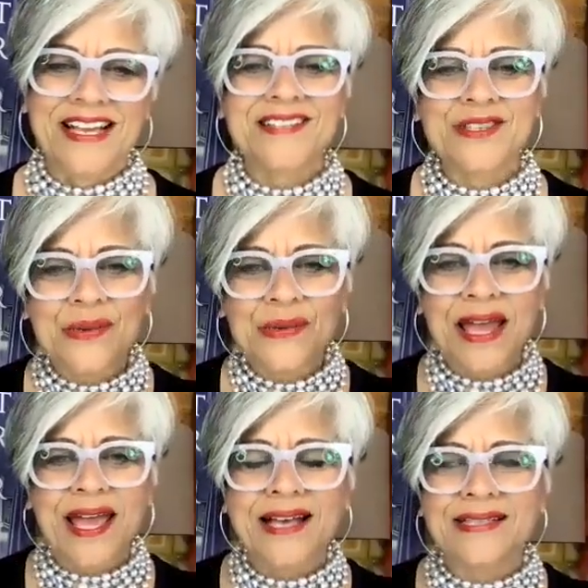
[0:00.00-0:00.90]
As soon
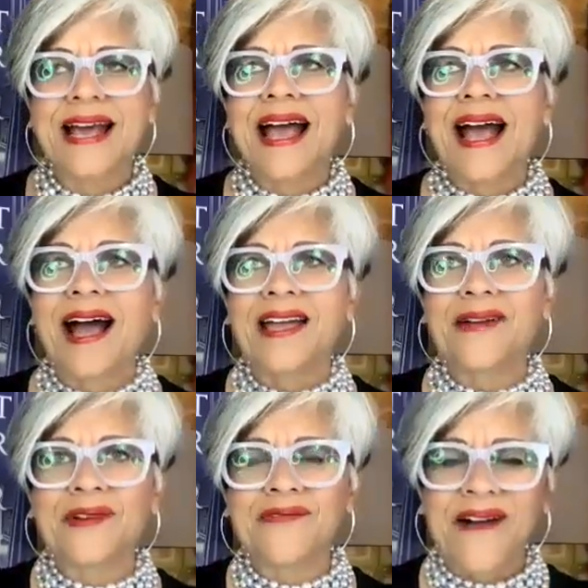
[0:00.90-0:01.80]
as I
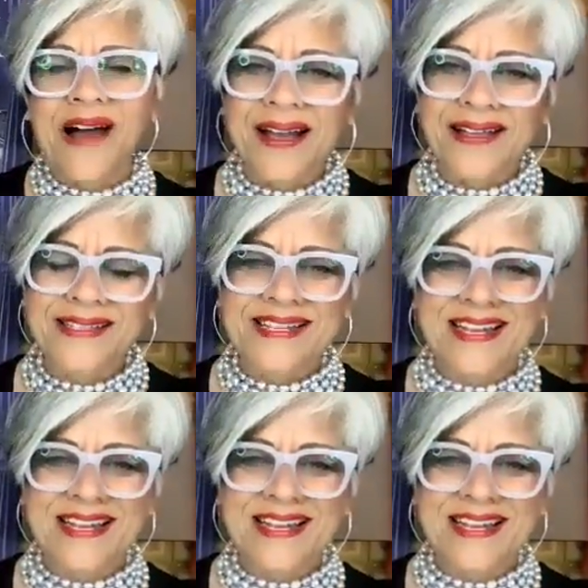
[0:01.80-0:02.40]
have revised